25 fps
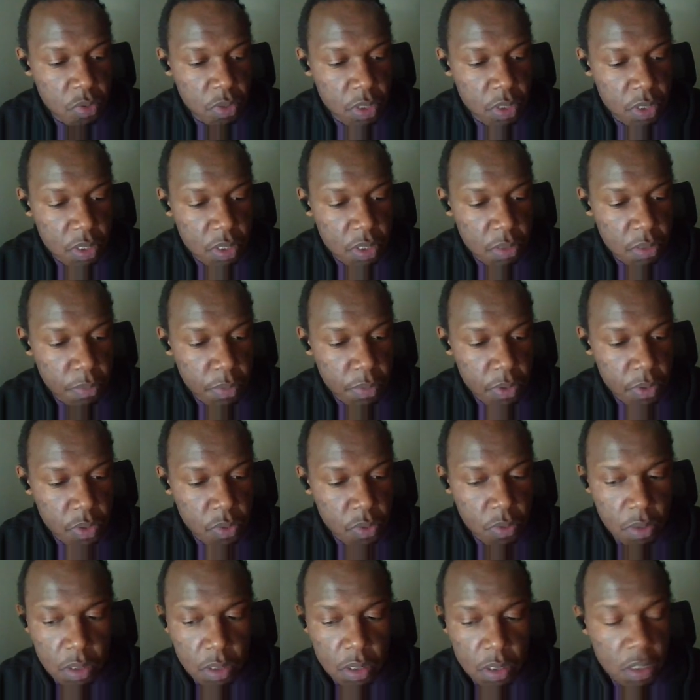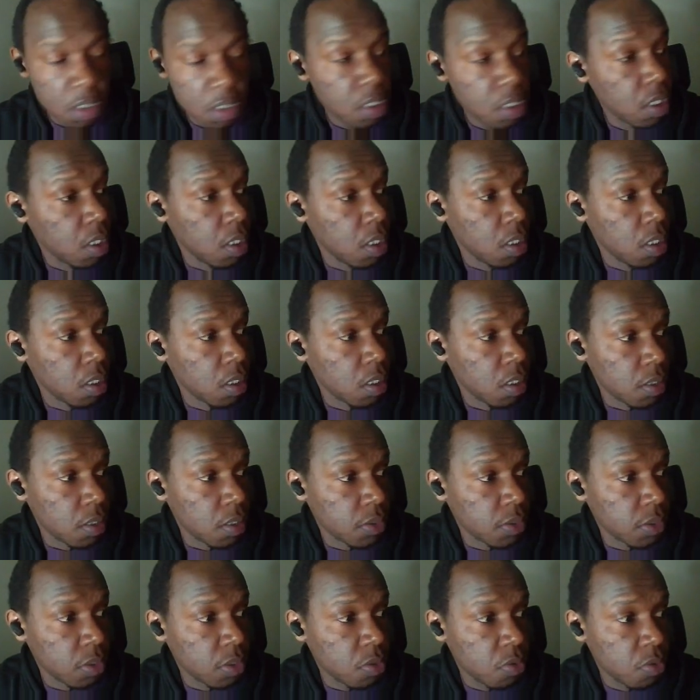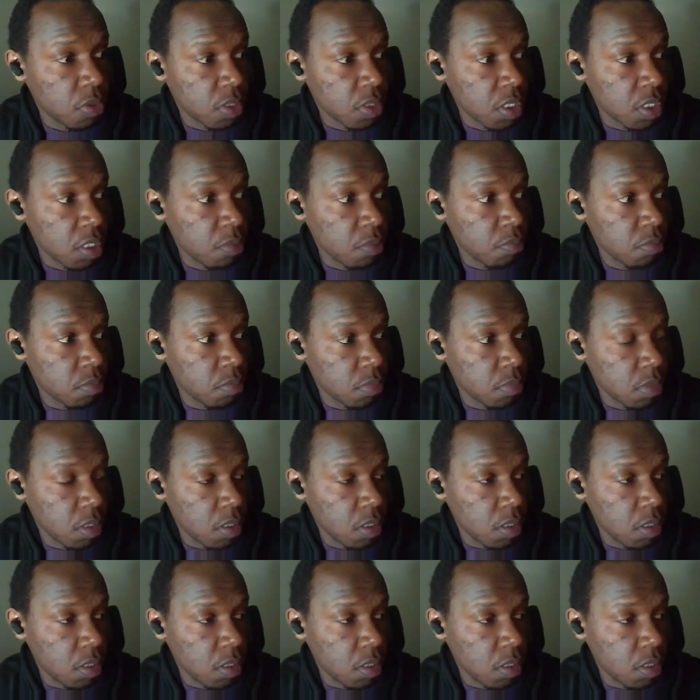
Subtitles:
to enter the password a second time.